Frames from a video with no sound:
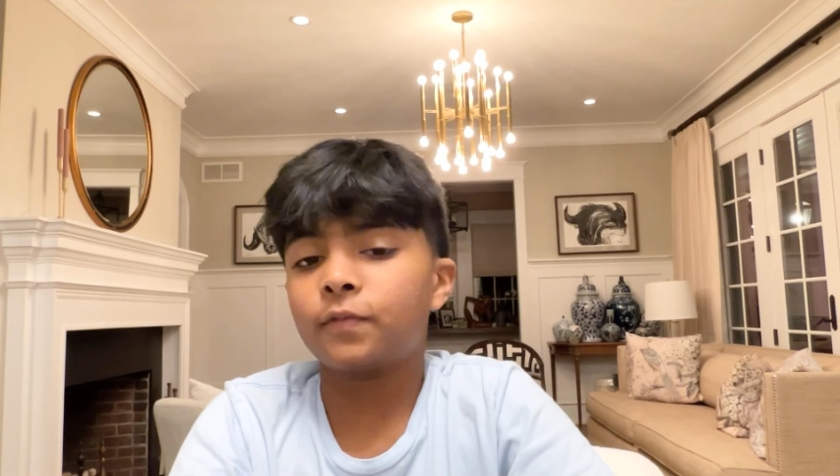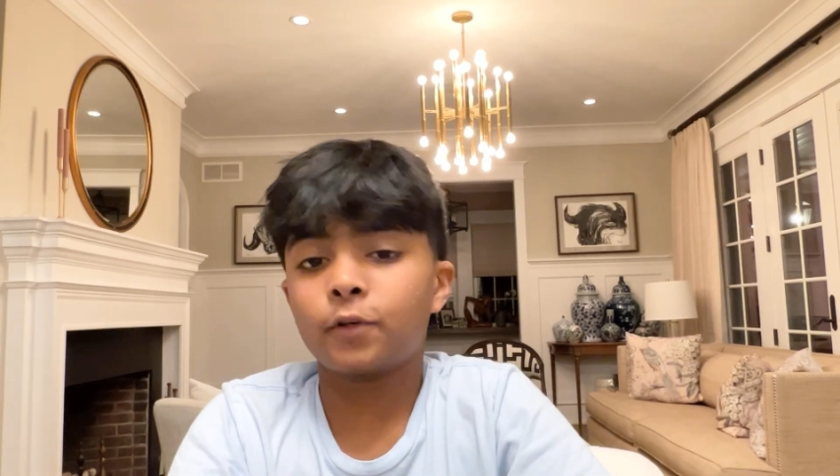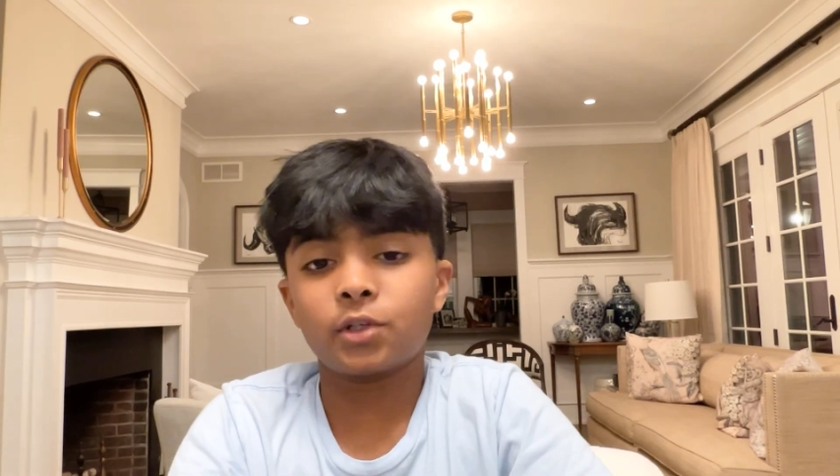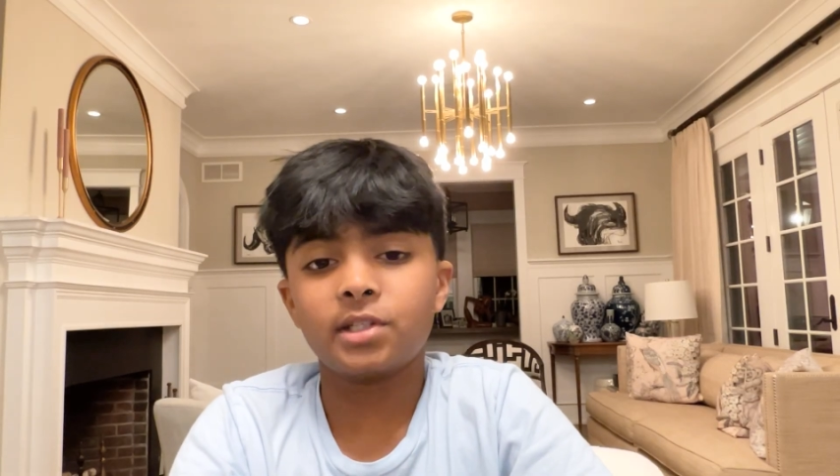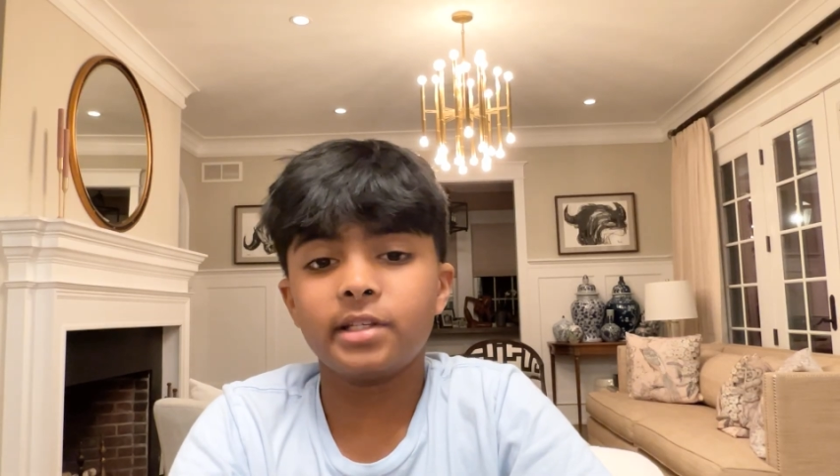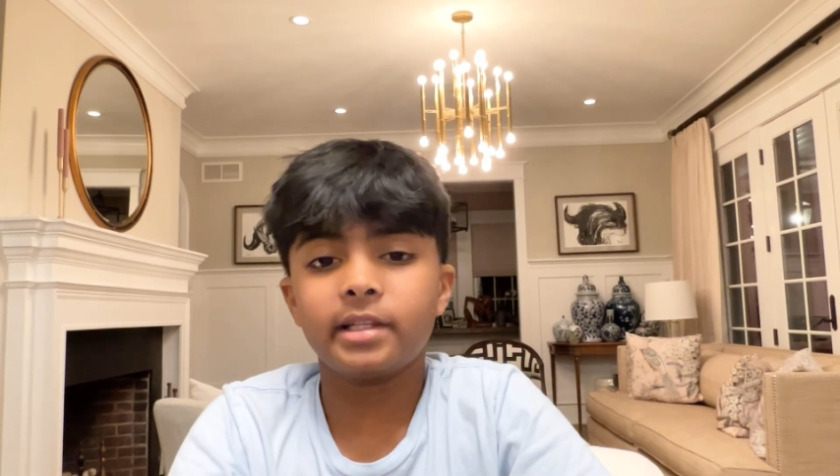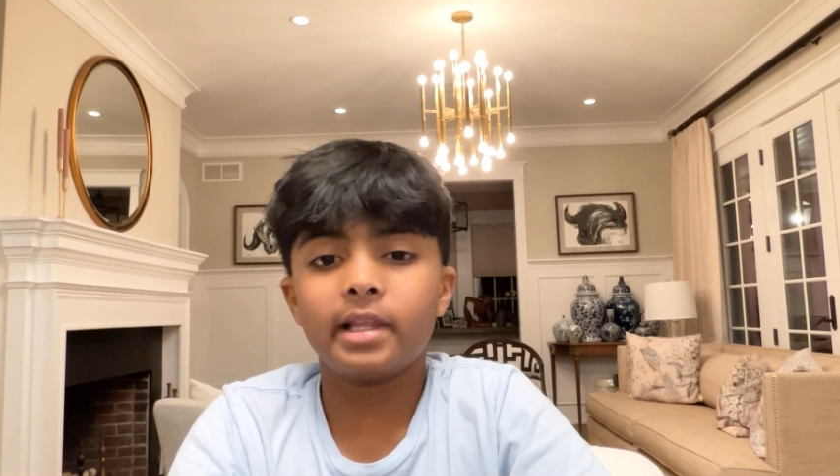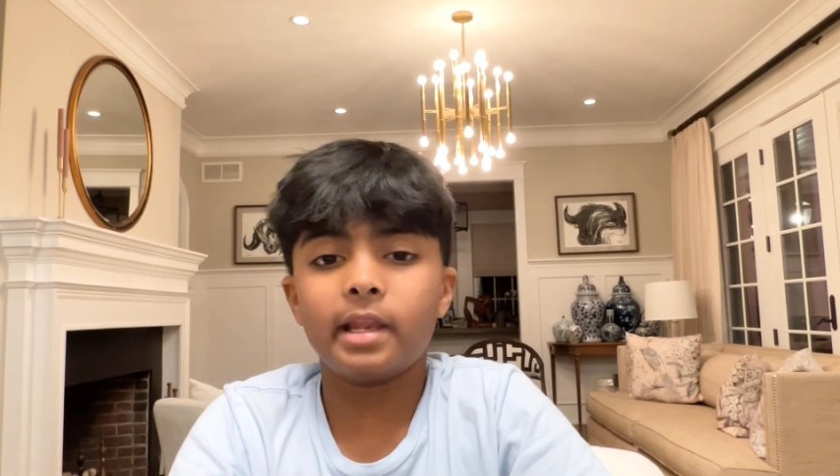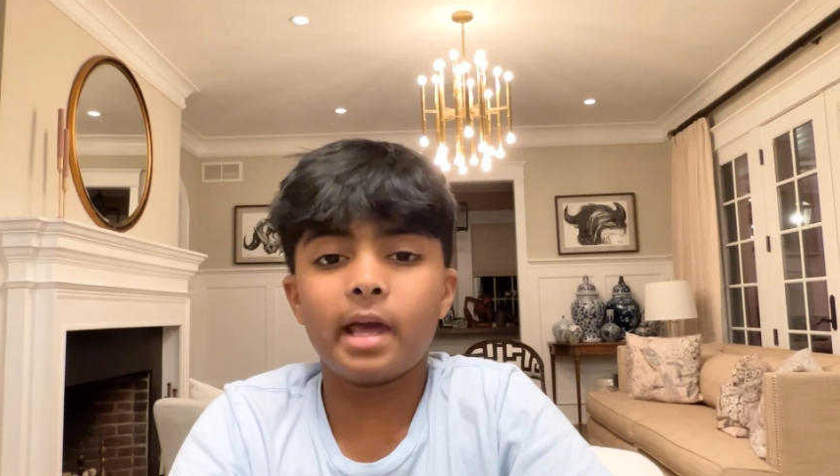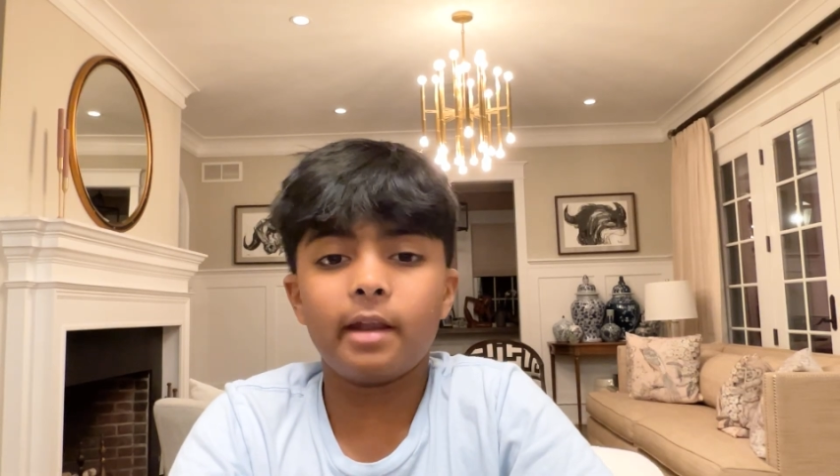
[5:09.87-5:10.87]
first season
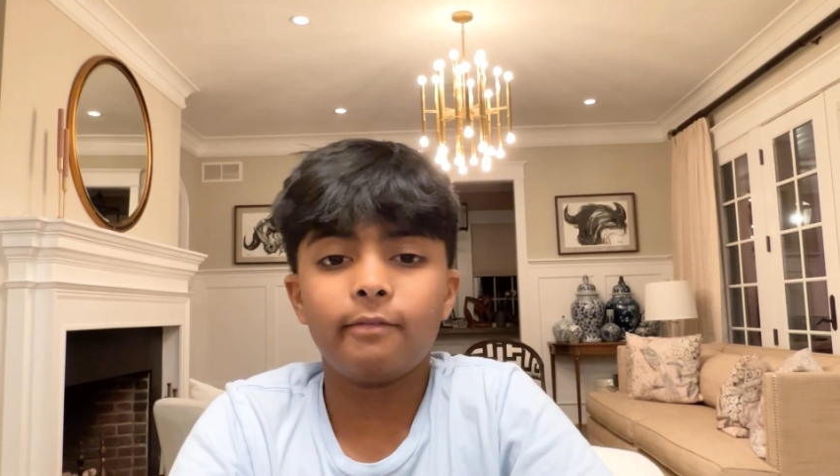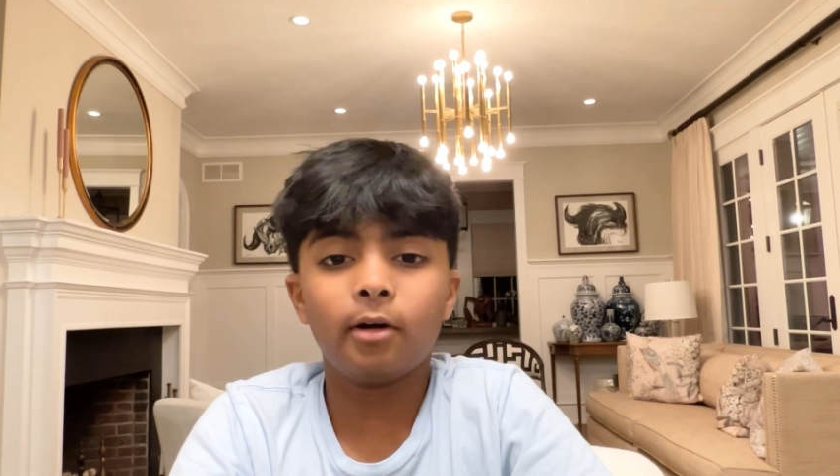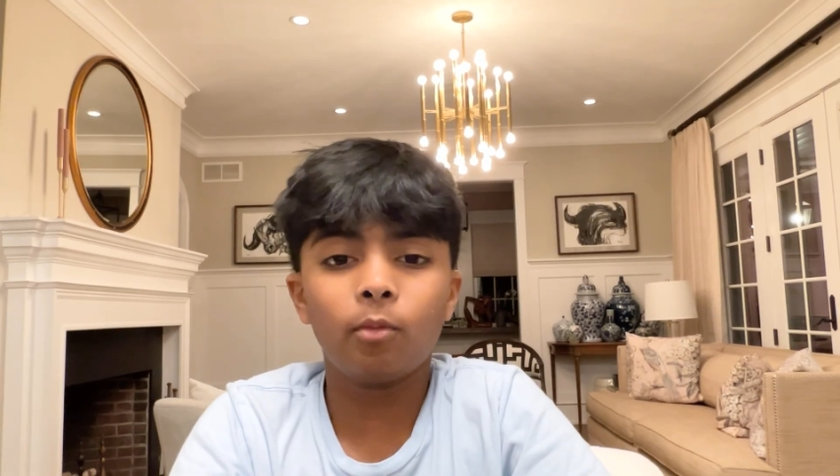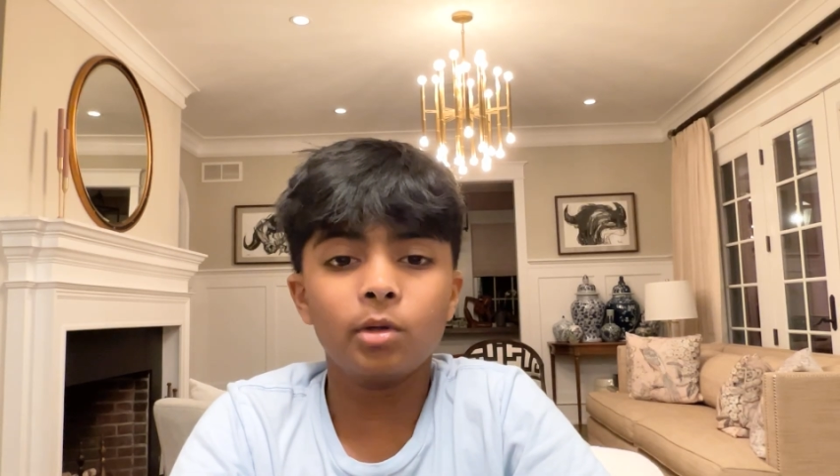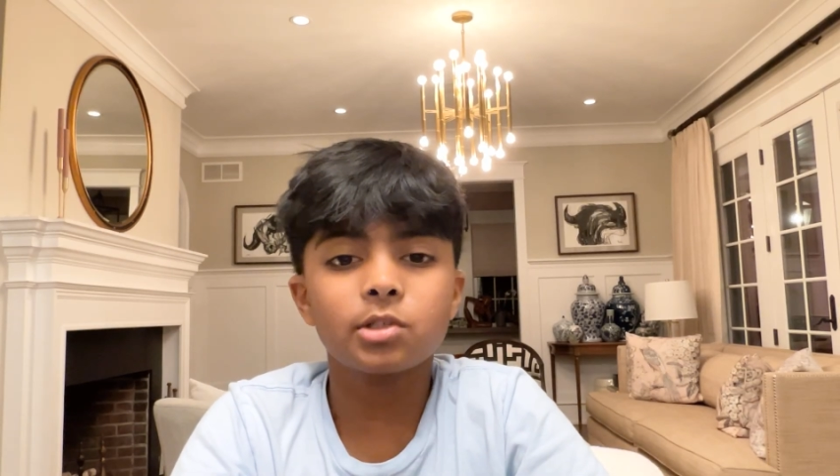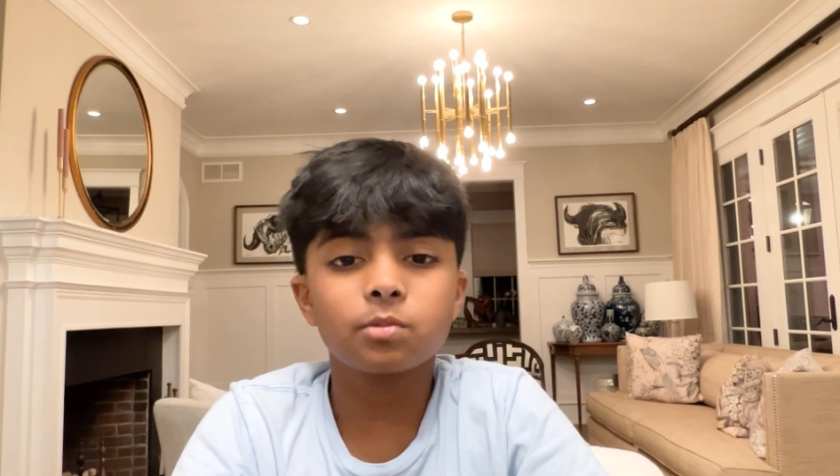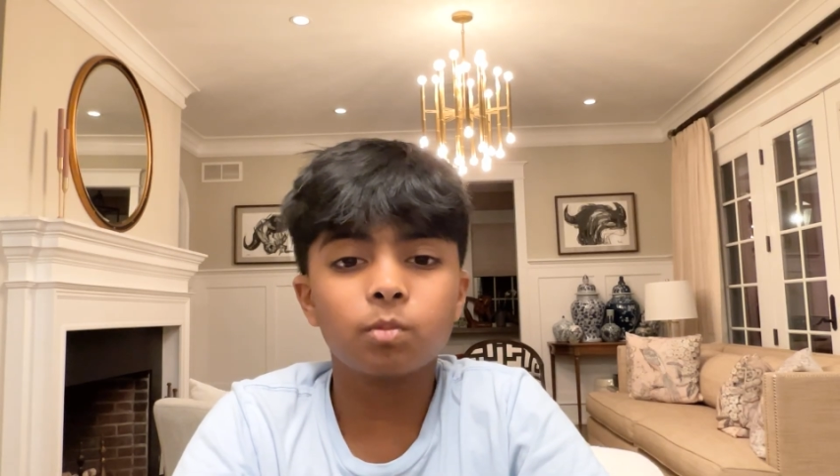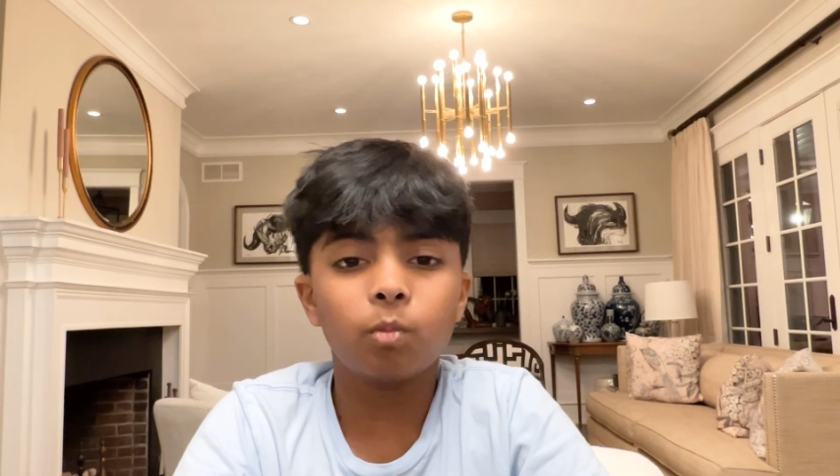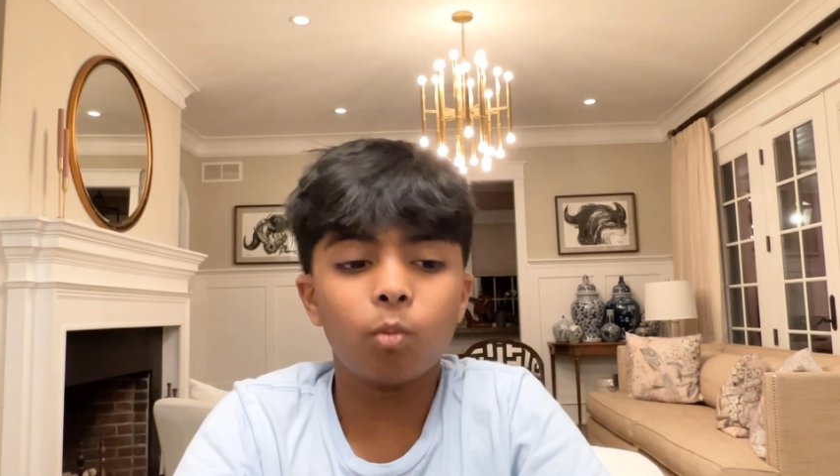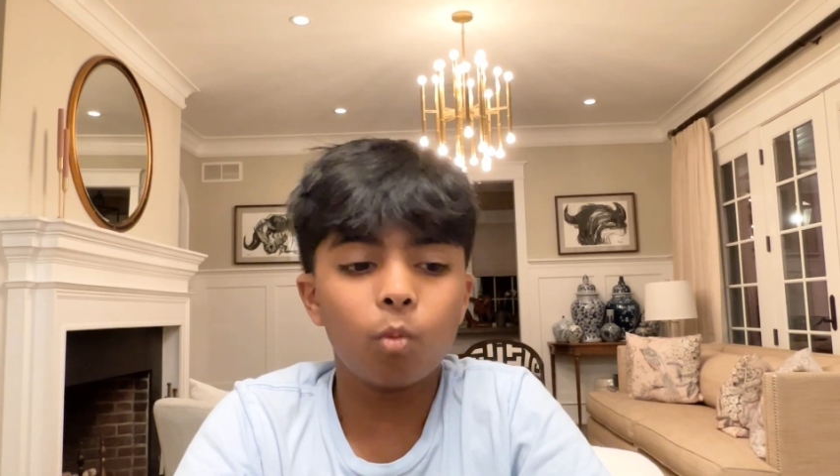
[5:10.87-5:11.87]
in NFL was
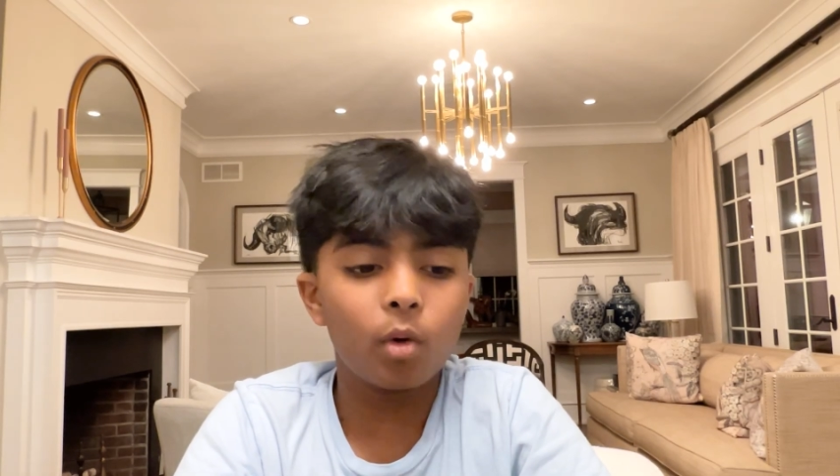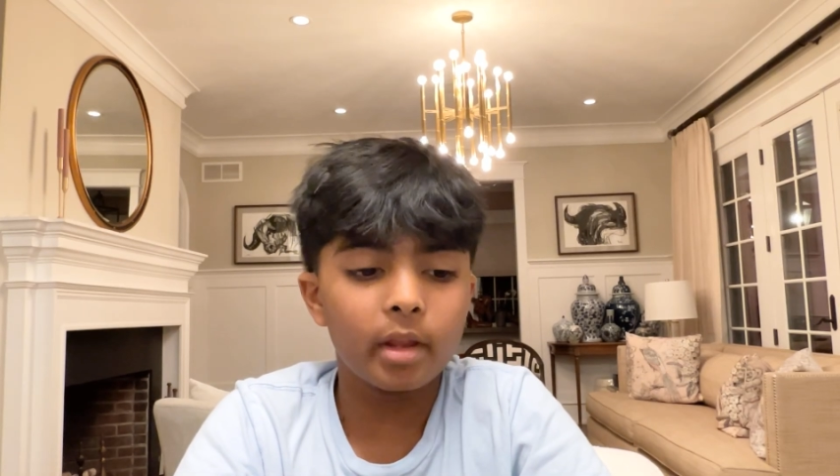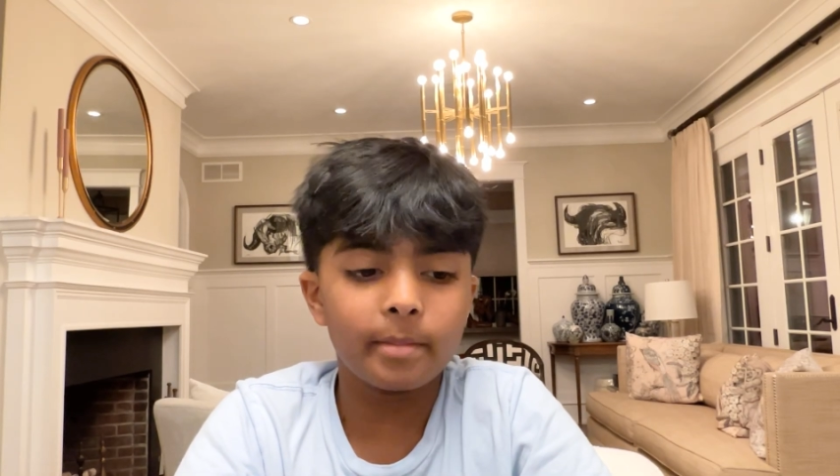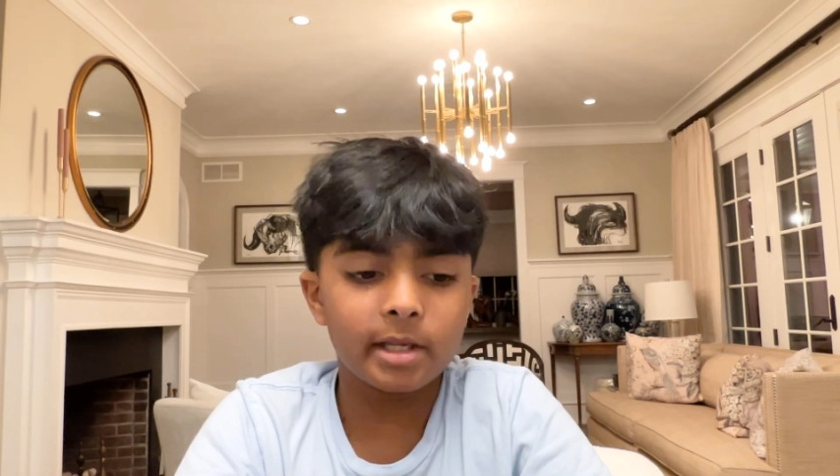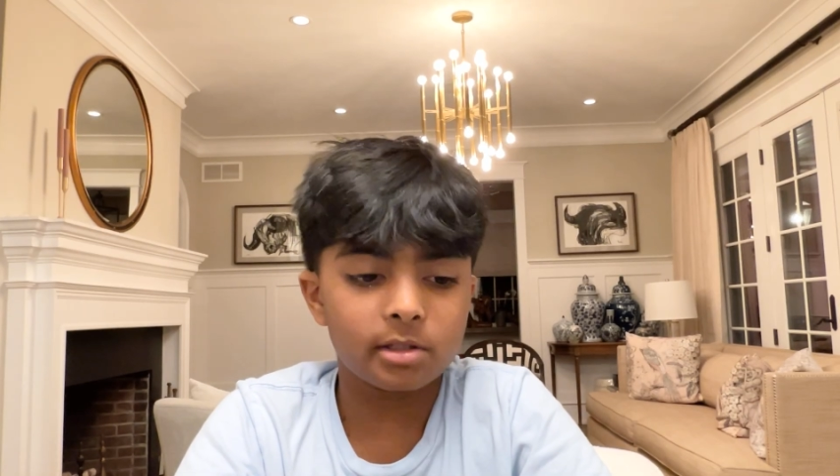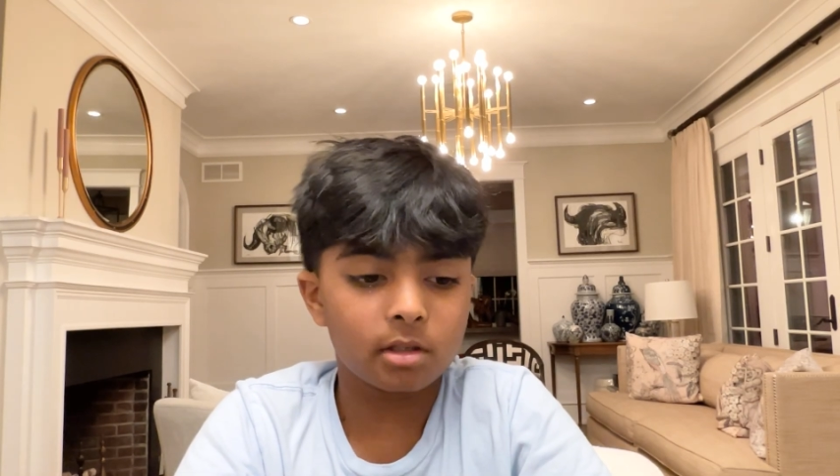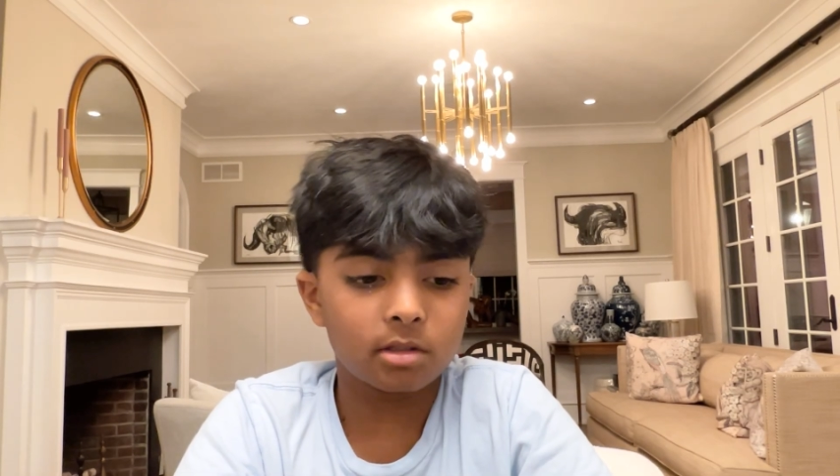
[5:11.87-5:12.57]
one of the best